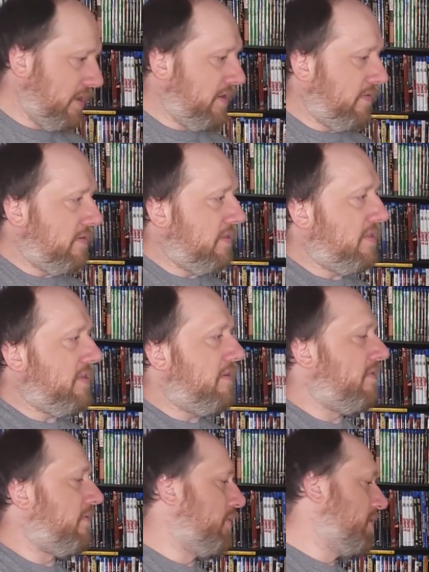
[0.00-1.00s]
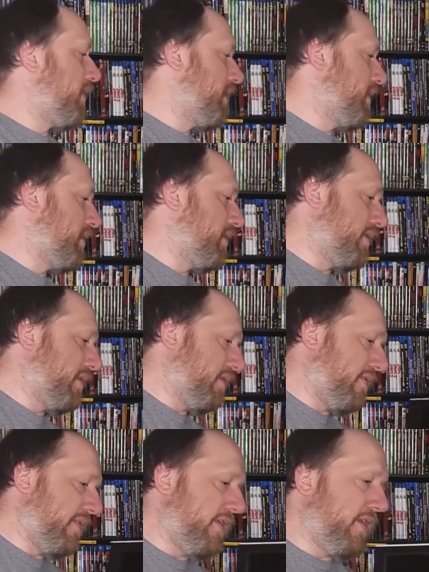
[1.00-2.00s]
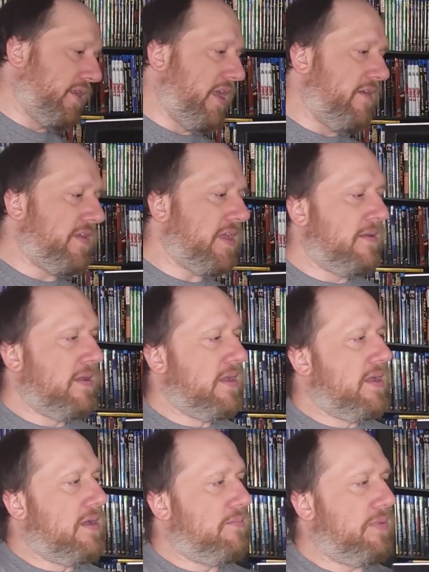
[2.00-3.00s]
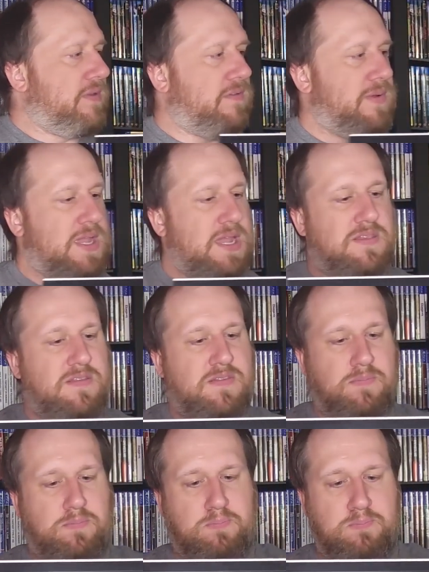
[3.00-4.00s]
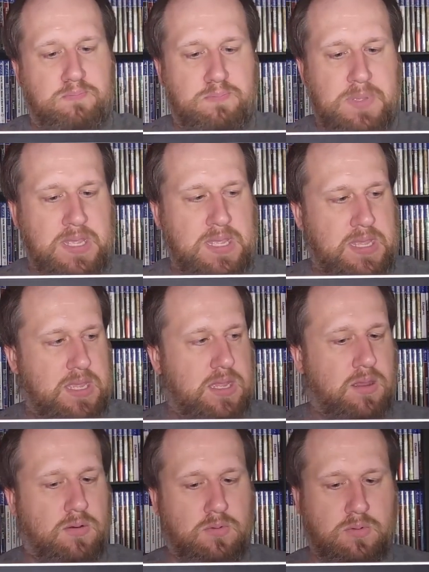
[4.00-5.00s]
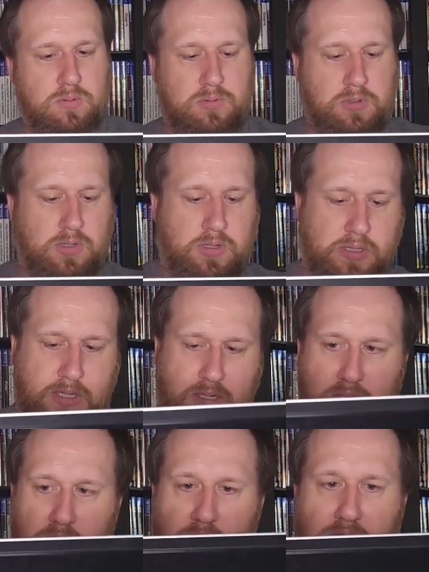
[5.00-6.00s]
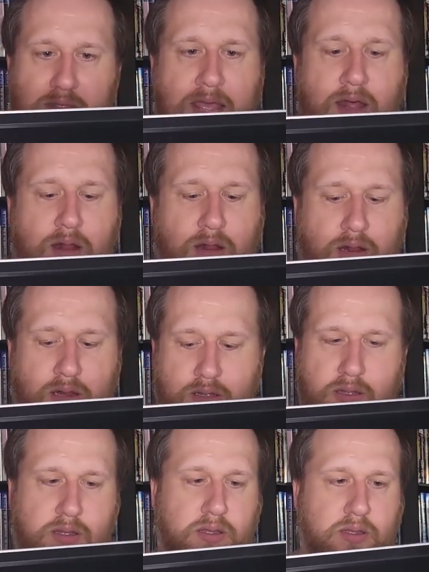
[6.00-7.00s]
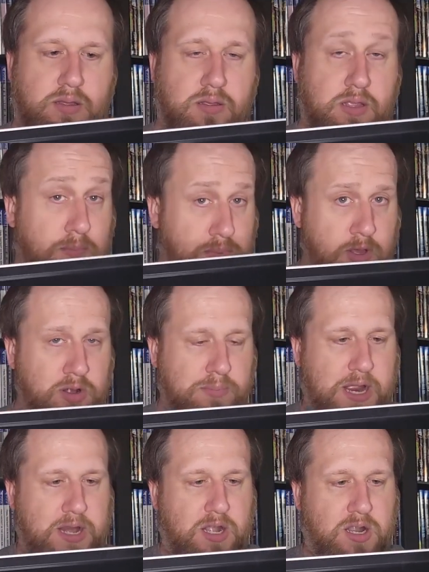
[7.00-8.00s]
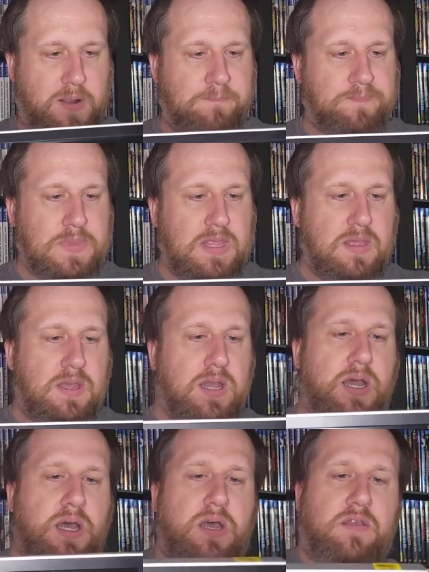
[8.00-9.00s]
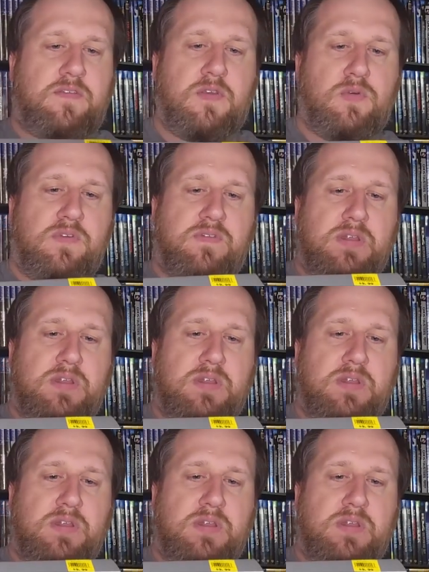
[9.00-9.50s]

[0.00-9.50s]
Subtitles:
let's do this one. It's a little heavy, but so I got this big old Dell computer monitor. So it was